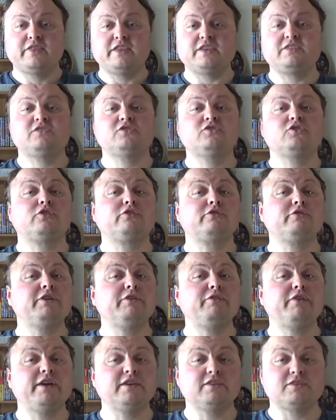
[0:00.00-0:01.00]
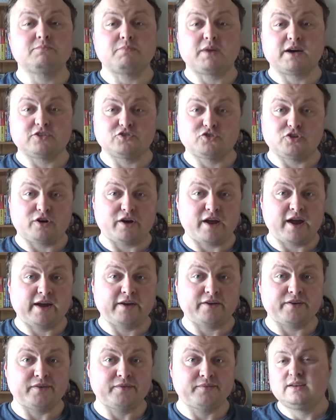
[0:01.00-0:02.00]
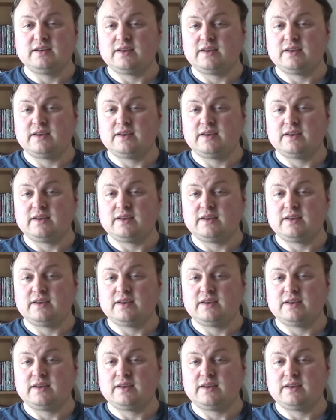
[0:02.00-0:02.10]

This is all narrated by John Hanna.